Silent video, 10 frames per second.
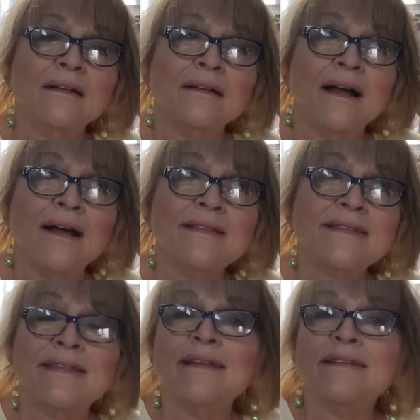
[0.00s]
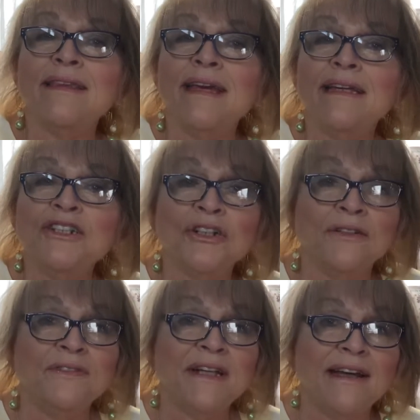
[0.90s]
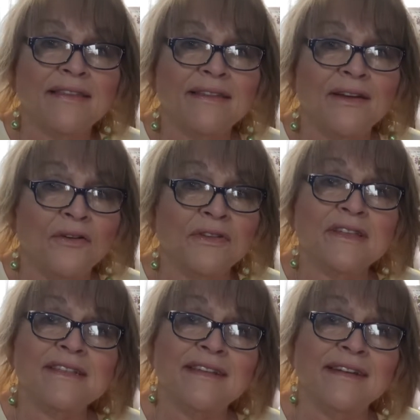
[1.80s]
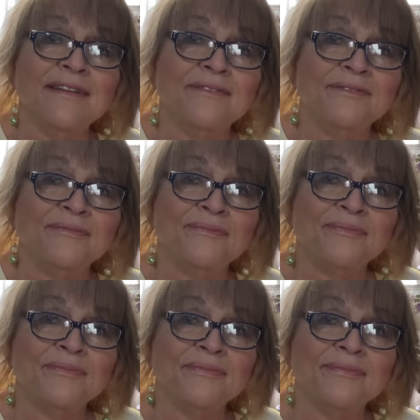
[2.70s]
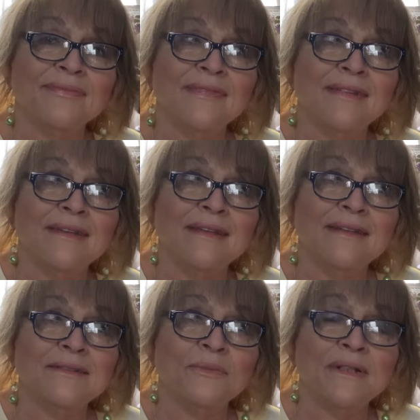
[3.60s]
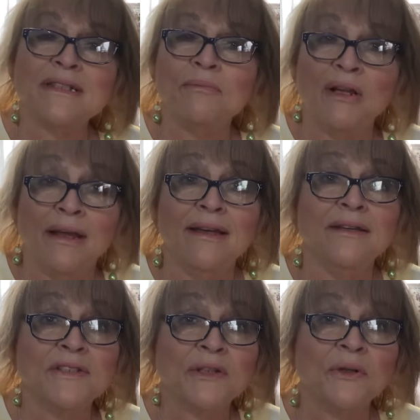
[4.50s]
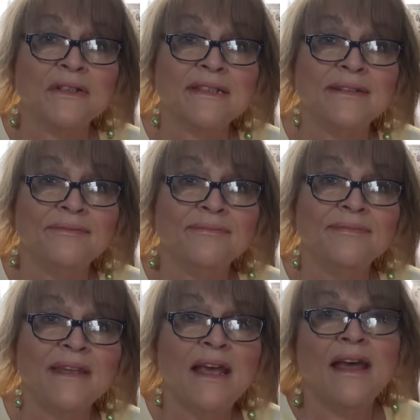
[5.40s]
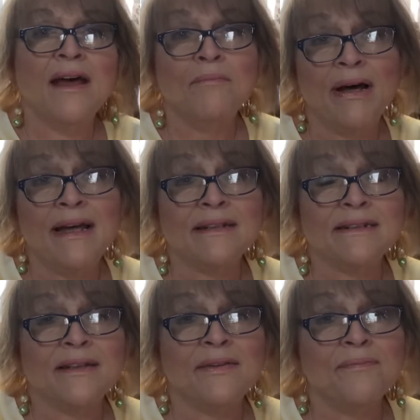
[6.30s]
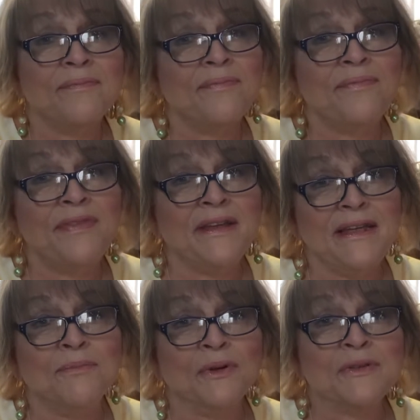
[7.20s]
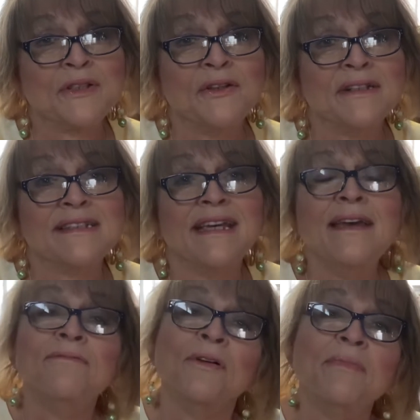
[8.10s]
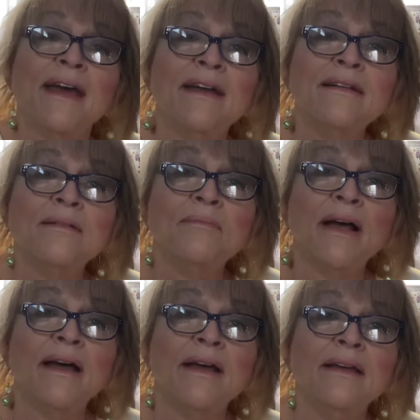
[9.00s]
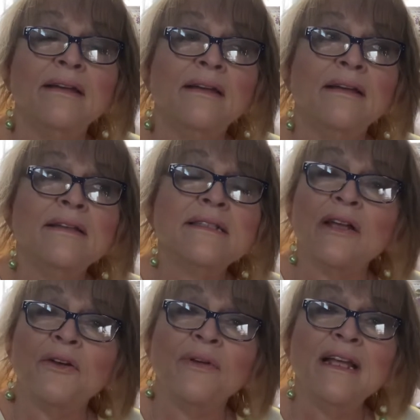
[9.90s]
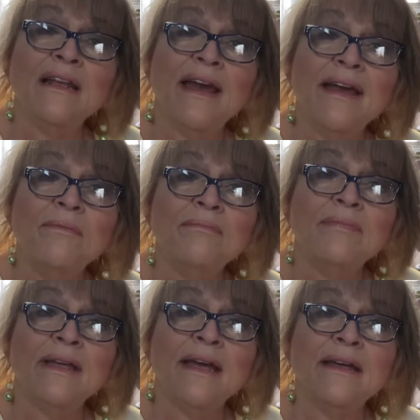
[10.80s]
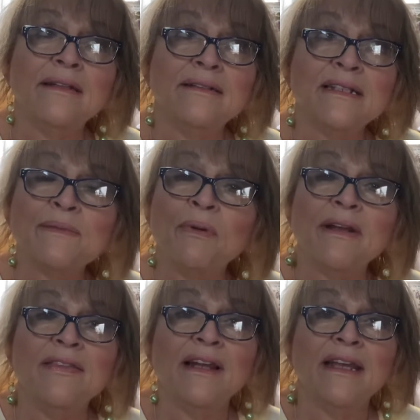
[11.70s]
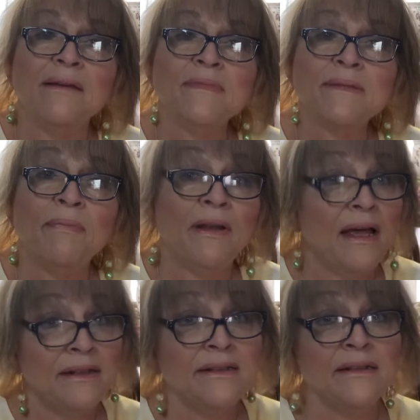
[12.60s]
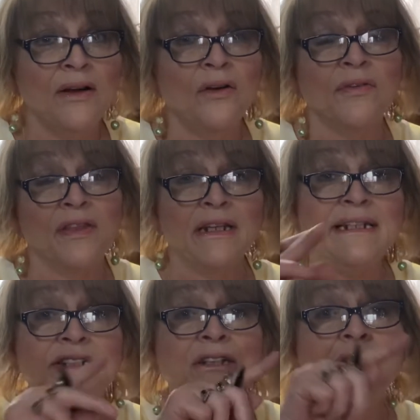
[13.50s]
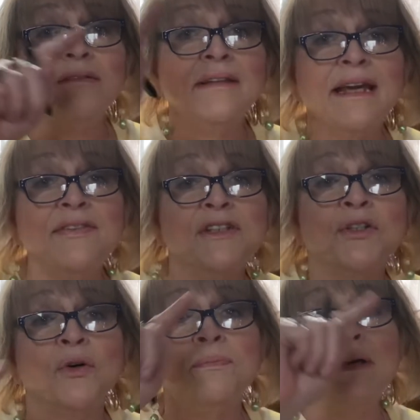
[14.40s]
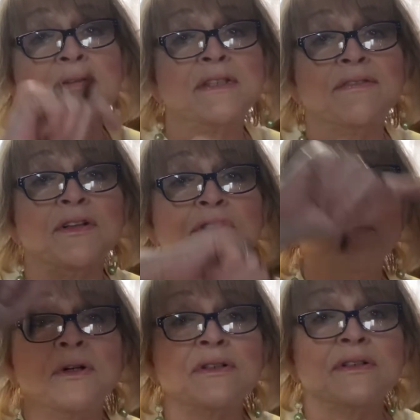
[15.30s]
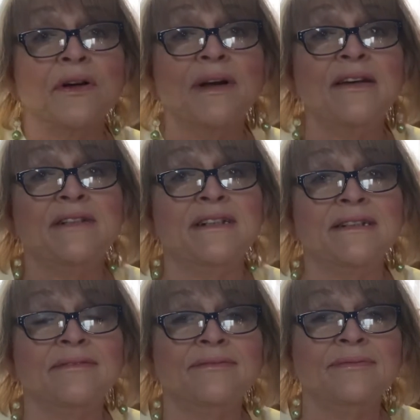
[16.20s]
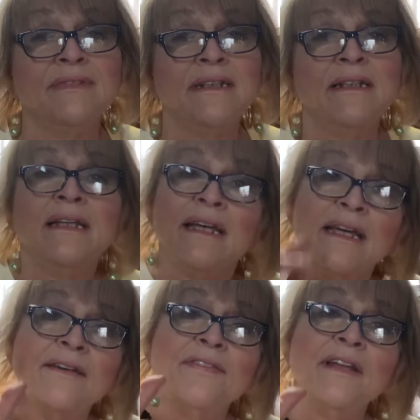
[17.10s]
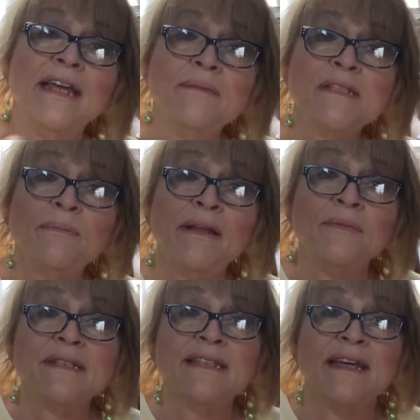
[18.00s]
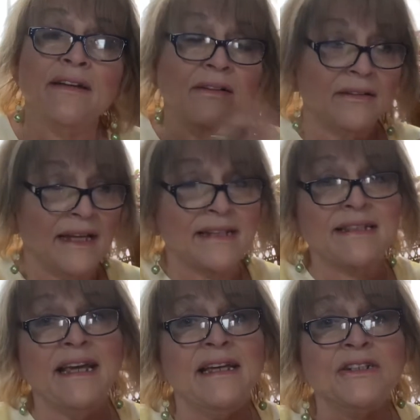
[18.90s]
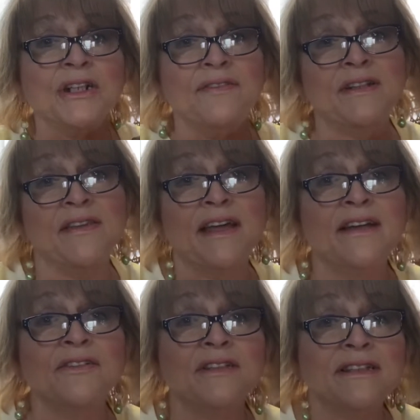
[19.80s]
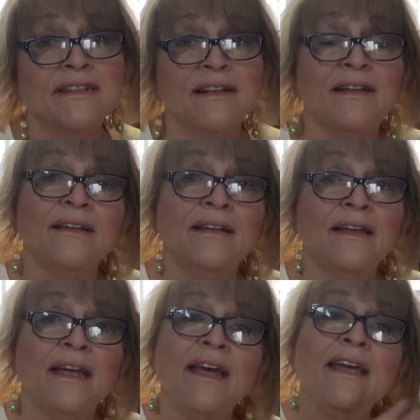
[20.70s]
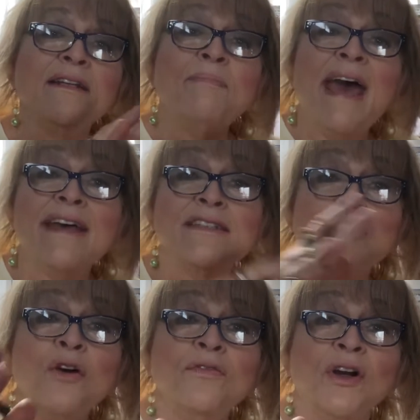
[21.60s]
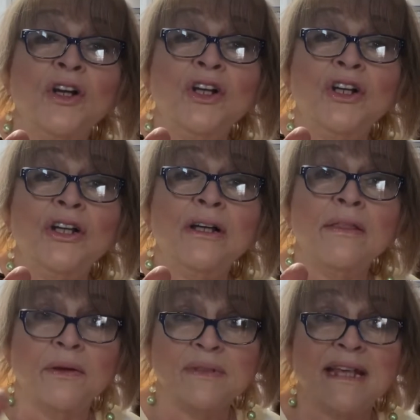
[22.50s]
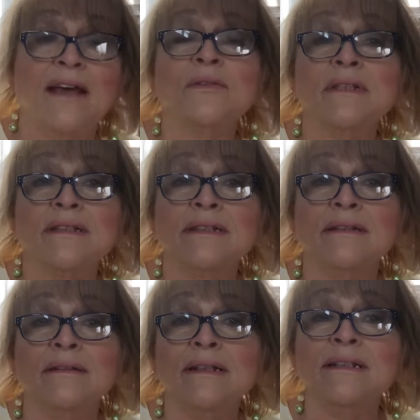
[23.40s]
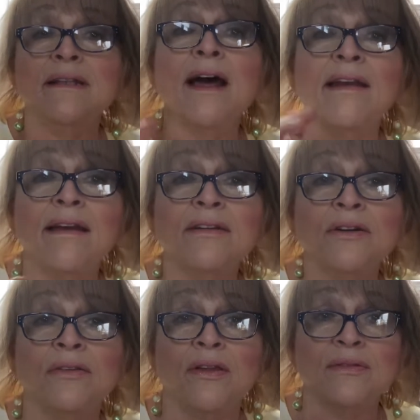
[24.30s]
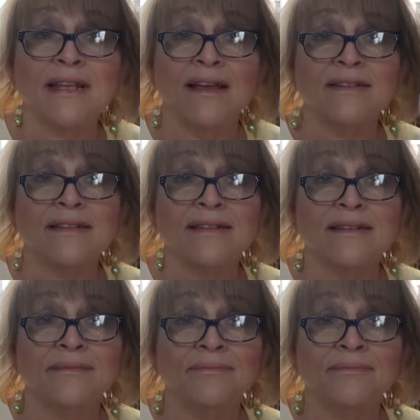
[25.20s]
God sent the angel of death over the city. It was a plague of sorts, but the Hebrews could escape from that by slaughtering a lamb and spreading the lamb's blood over the lintel and the doorposts of their doors around it. If the lamb's blood was there as the angel of death entered the city, it passed over those houses. It did not enter those houses.